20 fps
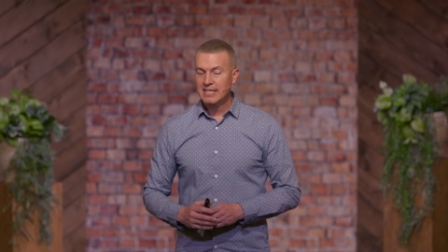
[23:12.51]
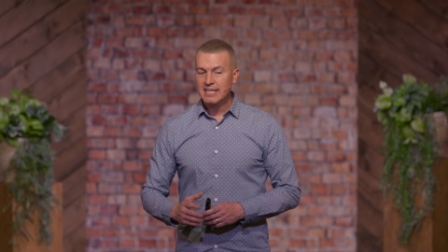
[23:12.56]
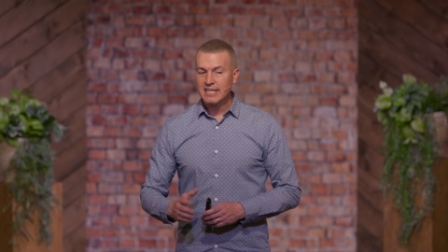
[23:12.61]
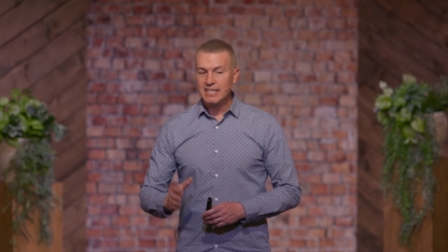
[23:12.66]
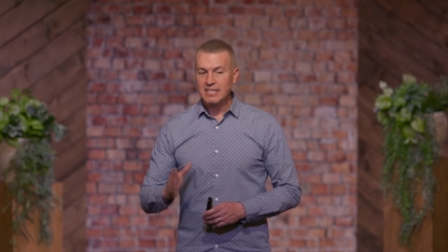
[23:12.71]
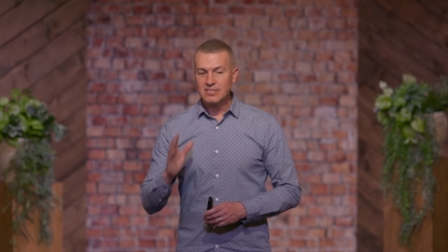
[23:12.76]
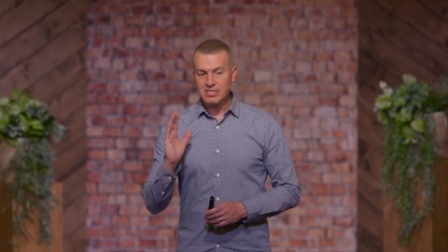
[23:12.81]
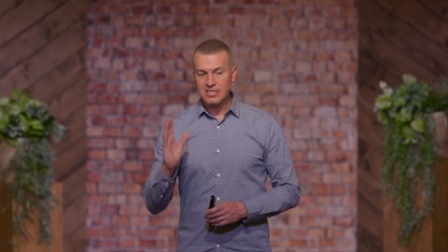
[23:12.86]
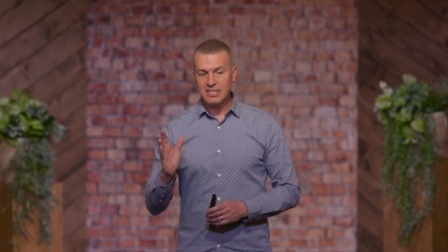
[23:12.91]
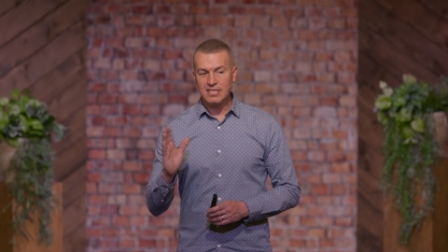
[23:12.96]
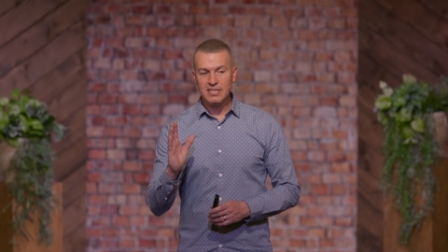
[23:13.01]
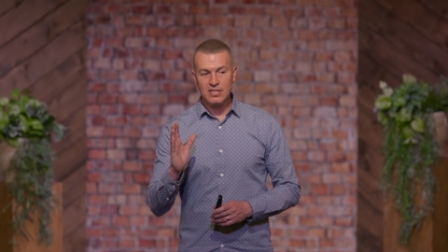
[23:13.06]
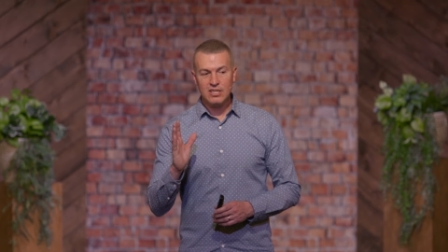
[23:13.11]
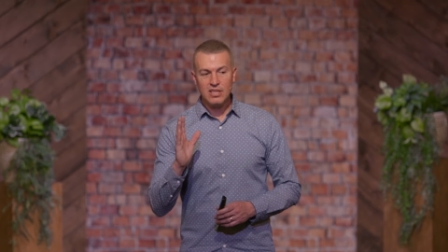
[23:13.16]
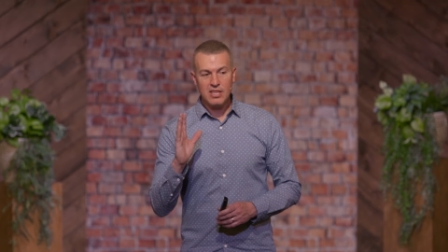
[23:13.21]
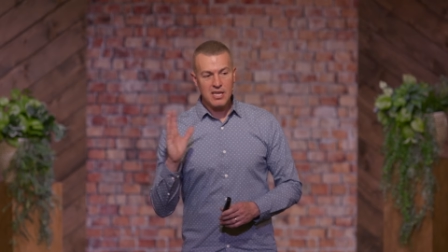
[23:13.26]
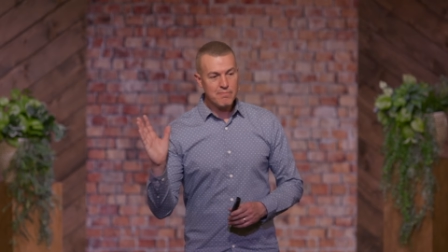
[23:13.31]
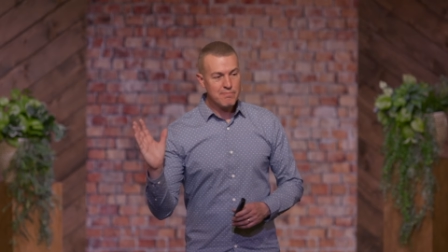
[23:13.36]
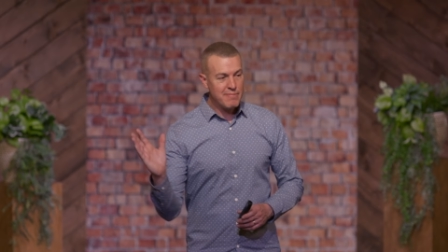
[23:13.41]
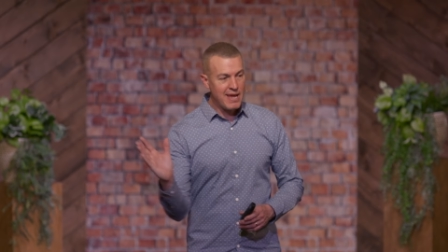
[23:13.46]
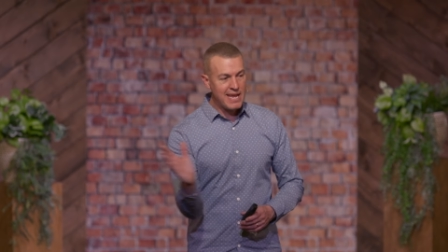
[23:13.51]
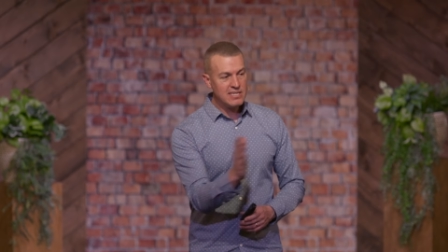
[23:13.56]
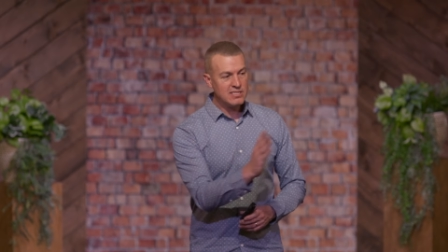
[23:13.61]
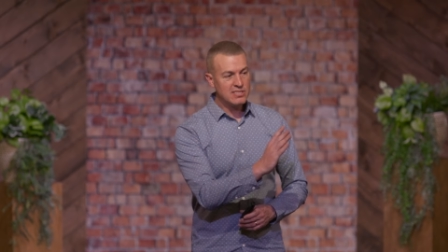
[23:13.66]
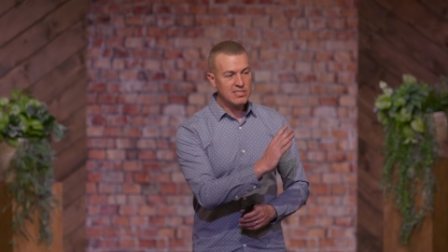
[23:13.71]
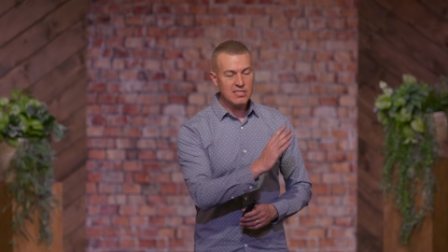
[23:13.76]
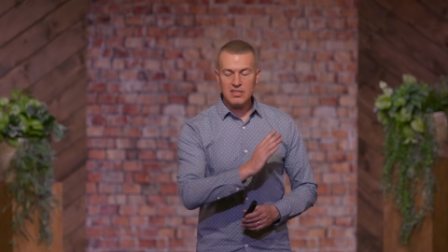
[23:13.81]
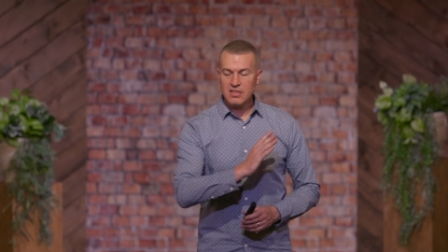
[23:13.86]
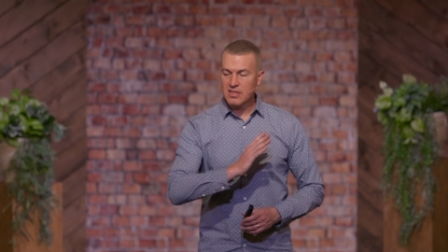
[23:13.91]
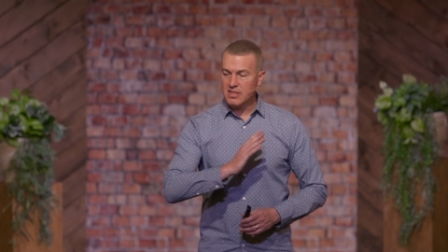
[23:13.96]
You see, the
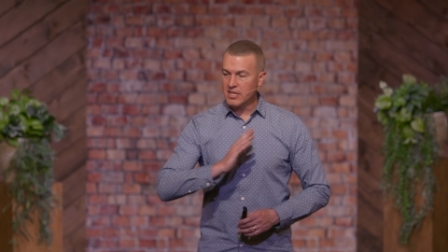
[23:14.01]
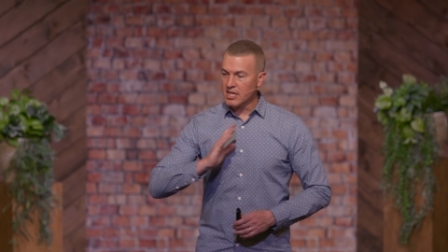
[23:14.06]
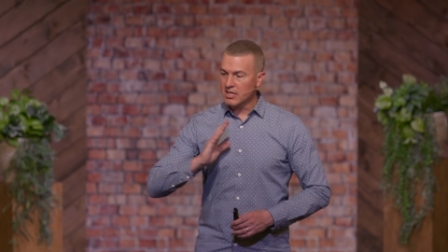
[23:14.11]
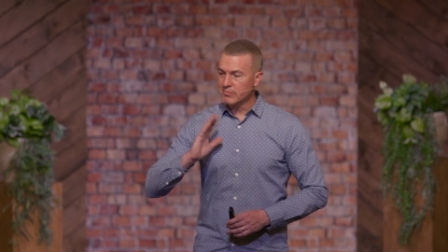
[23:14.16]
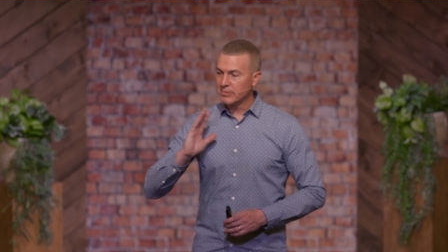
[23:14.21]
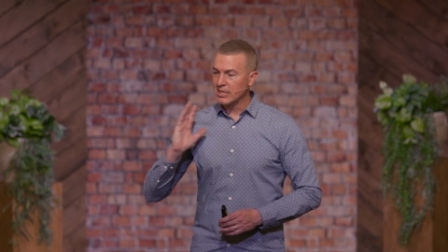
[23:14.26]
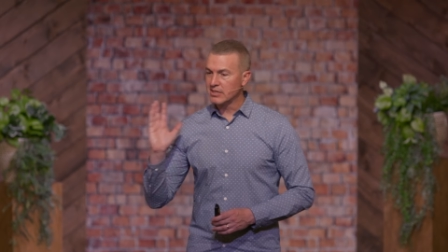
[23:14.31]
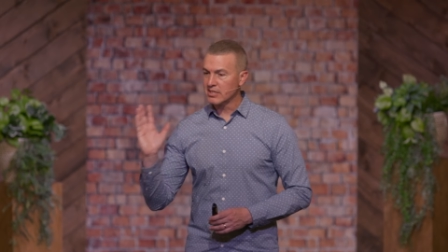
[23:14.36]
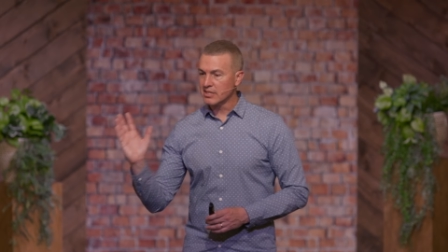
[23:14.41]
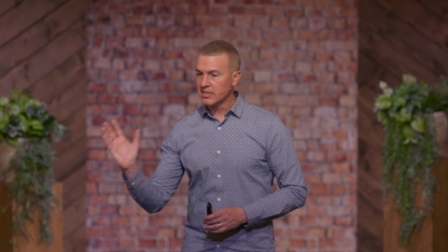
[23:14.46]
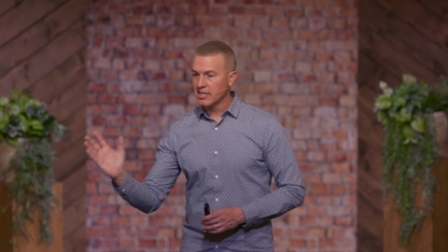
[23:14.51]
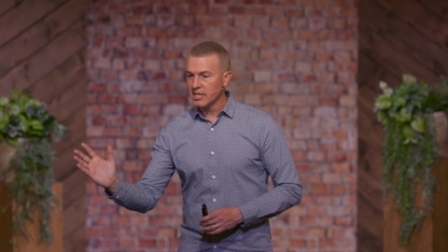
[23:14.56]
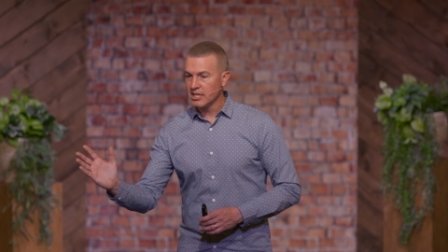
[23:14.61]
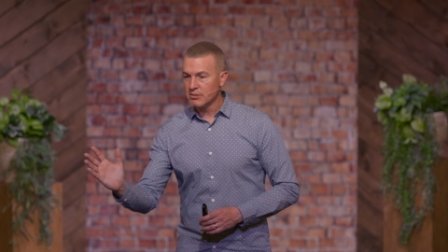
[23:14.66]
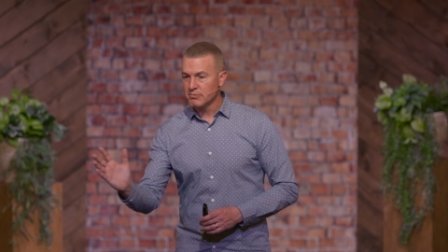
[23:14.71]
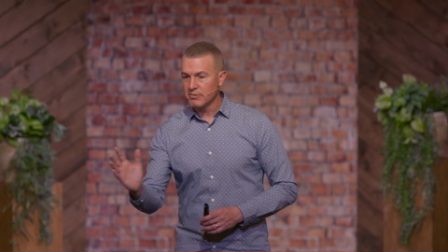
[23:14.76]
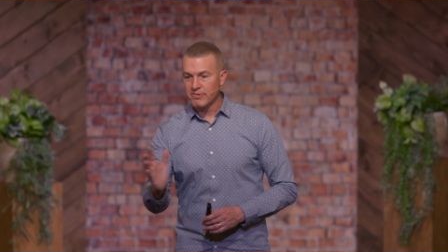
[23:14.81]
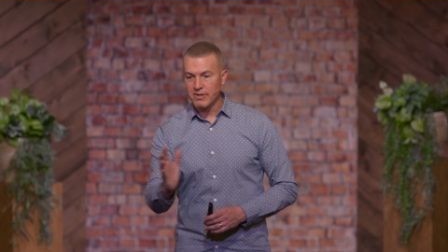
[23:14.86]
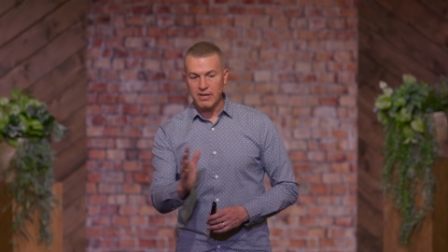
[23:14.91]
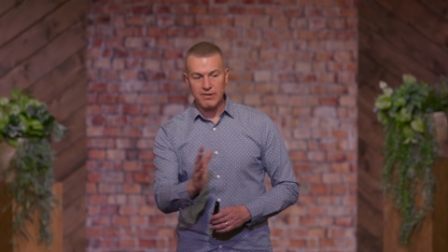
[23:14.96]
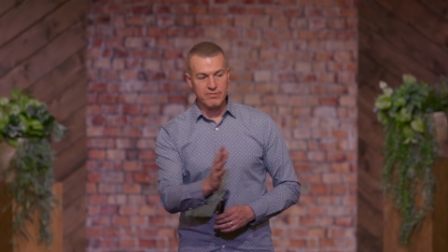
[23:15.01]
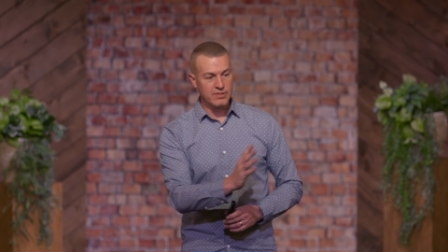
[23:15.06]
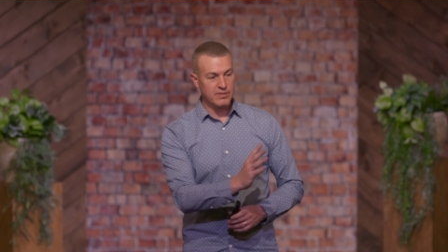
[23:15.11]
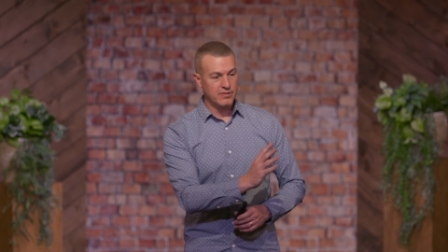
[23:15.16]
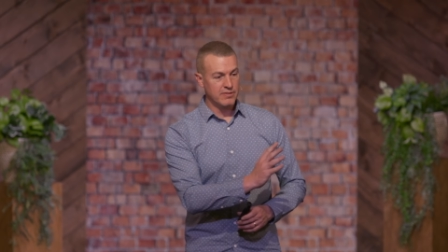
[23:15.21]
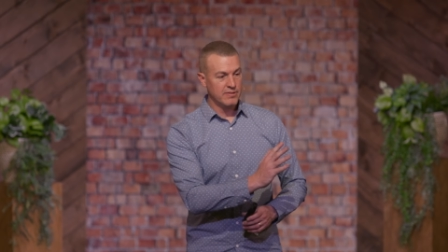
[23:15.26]
amazing thing about the kingdom of heaven